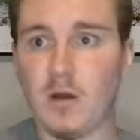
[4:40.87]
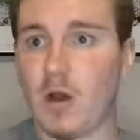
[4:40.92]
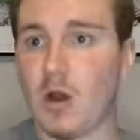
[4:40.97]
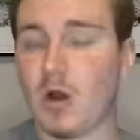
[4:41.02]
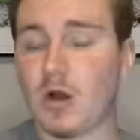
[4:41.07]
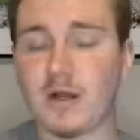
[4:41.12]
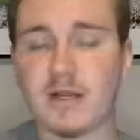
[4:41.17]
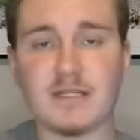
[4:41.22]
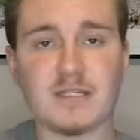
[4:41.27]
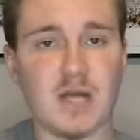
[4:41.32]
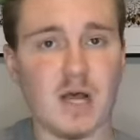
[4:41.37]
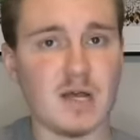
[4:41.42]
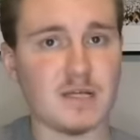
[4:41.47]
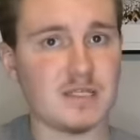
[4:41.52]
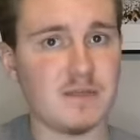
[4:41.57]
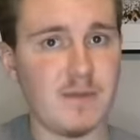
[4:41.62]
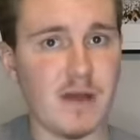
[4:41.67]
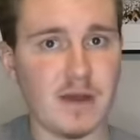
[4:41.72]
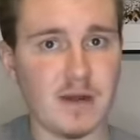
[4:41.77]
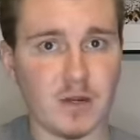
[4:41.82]
Already
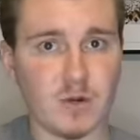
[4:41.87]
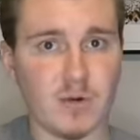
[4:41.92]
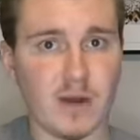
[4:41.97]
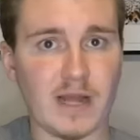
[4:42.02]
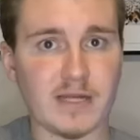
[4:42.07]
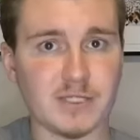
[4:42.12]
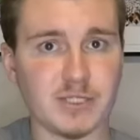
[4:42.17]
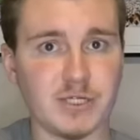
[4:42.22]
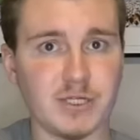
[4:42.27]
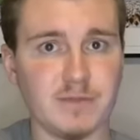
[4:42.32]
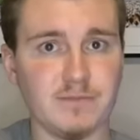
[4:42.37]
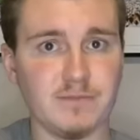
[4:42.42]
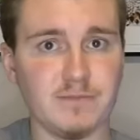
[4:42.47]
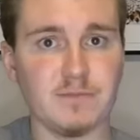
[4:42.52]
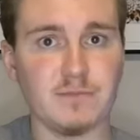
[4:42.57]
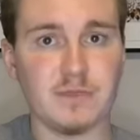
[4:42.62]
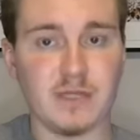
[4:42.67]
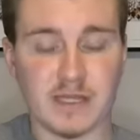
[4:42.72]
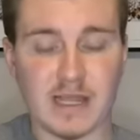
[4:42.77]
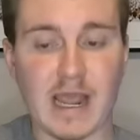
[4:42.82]
talked about aggression.
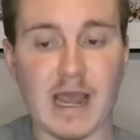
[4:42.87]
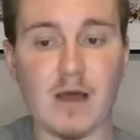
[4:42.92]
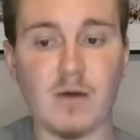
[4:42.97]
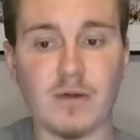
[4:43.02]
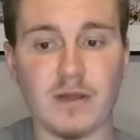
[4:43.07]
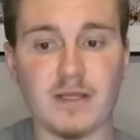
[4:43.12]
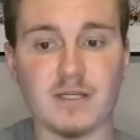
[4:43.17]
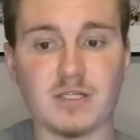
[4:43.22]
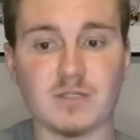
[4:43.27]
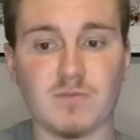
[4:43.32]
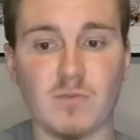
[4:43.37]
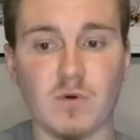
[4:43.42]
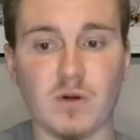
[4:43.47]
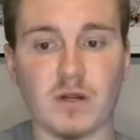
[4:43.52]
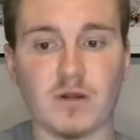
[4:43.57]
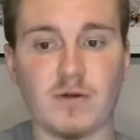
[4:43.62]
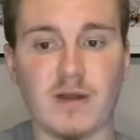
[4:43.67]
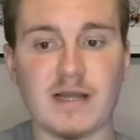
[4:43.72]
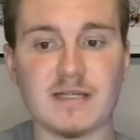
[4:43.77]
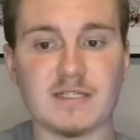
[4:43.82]
Nagao is more
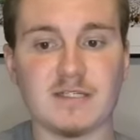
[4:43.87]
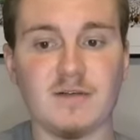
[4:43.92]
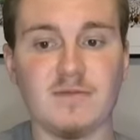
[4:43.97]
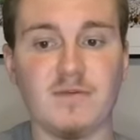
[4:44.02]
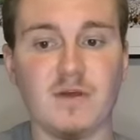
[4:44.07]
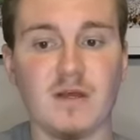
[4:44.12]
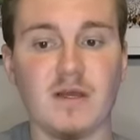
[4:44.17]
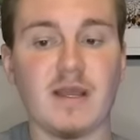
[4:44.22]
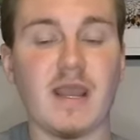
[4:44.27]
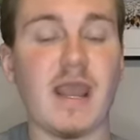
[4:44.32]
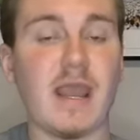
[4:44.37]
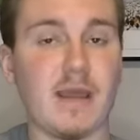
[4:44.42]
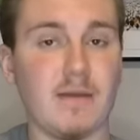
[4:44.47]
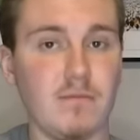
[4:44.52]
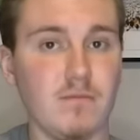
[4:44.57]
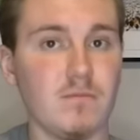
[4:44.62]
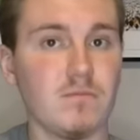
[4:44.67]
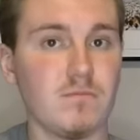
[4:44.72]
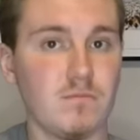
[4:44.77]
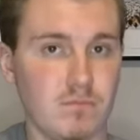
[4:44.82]
aggressive
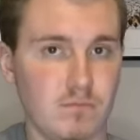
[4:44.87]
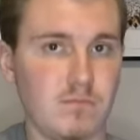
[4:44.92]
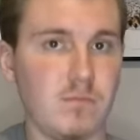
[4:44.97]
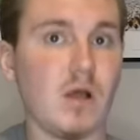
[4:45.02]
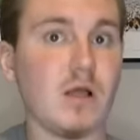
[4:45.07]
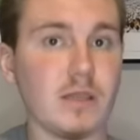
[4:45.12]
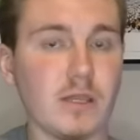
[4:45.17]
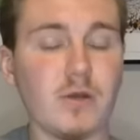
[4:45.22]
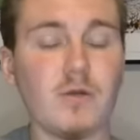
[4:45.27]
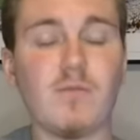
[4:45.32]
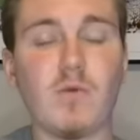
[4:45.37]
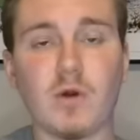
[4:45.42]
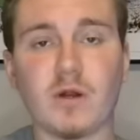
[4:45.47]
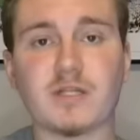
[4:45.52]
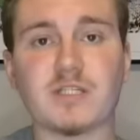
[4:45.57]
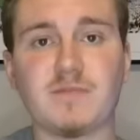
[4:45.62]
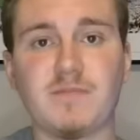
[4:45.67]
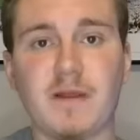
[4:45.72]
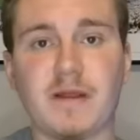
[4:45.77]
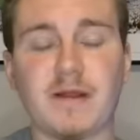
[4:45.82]
and a little more
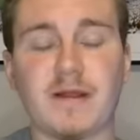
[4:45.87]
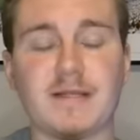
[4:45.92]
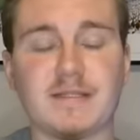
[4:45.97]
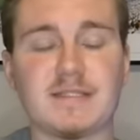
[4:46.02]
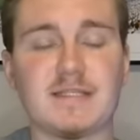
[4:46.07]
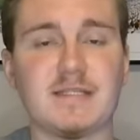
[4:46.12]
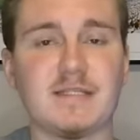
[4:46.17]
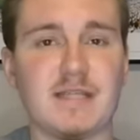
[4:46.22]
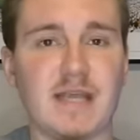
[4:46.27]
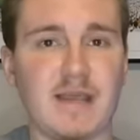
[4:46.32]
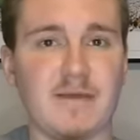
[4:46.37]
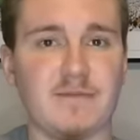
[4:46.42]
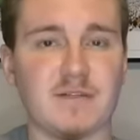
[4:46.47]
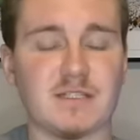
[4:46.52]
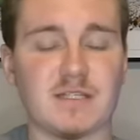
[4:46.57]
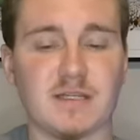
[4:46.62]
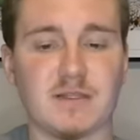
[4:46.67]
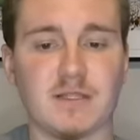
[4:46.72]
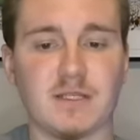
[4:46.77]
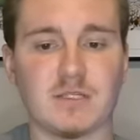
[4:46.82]
experienced than
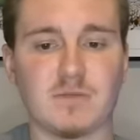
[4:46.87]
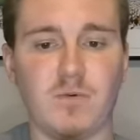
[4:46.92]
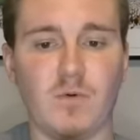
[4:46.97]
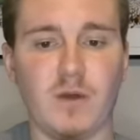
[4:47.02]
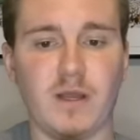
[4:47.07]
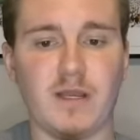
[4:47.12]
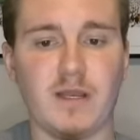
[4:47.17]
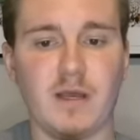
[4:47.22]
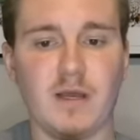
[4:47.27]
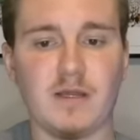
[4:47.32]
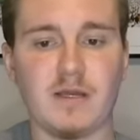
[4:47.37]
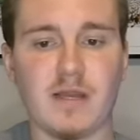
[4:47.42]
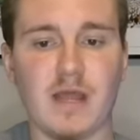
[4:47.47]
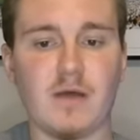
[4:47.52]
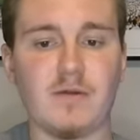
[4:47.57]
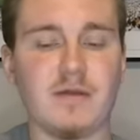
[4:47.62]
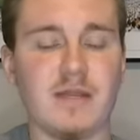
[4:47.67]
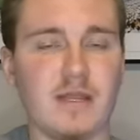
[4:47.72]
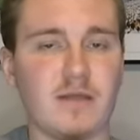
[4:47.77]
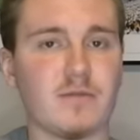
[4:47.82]
Davis at this point.
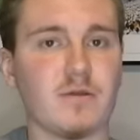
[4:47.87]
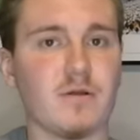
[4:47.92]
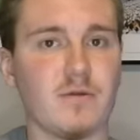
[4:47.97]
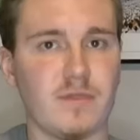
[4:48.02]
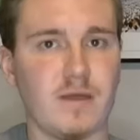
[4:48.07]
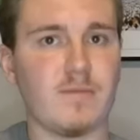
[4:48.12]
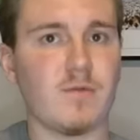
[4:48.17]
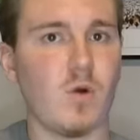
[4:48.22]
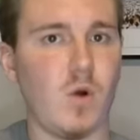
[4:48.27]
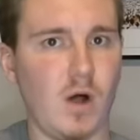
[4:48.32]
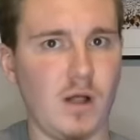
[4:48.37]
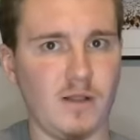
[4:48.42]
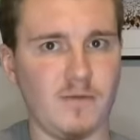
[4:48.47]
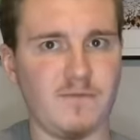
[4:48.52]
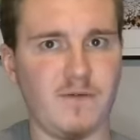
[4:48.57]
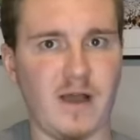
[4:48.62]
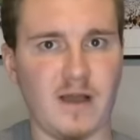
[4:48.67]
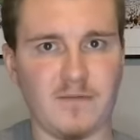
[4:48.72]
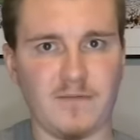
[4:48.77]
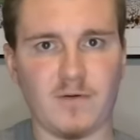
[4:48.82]
Now, neither of them
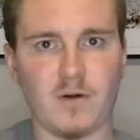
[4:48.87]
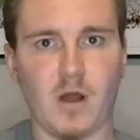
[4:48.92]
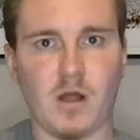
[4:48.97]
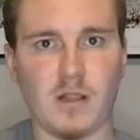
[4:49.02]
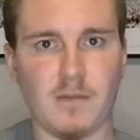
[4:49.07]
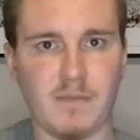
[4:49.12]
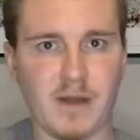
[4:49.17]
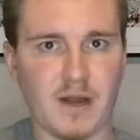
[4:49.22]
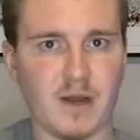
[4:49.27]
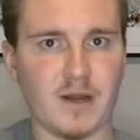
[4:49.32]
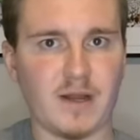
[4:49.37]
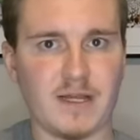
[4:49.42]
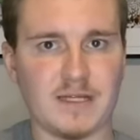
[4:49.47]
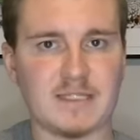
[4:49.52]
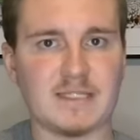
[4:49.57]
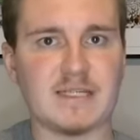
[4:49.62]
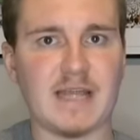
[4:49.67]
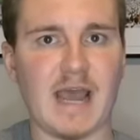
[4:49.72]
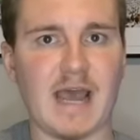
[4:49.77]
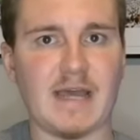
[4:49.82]
qualified for All-America
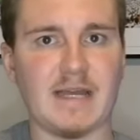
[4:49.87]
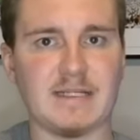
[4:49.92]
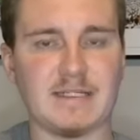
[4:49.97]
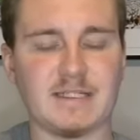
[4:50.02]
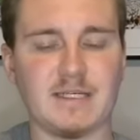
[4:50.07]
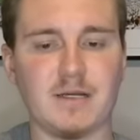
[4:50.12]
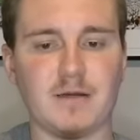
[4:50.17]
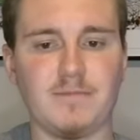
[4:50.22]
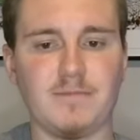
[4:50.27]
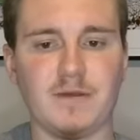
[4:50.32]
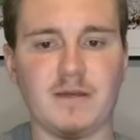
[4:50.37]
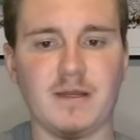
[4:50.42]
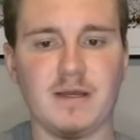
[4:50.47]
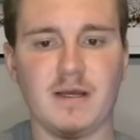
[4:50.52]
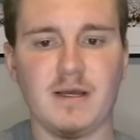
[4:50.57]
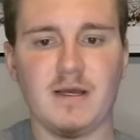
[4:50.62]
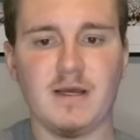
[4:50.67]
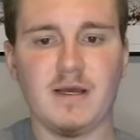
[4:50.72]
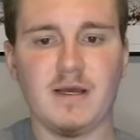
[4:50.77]
status here, but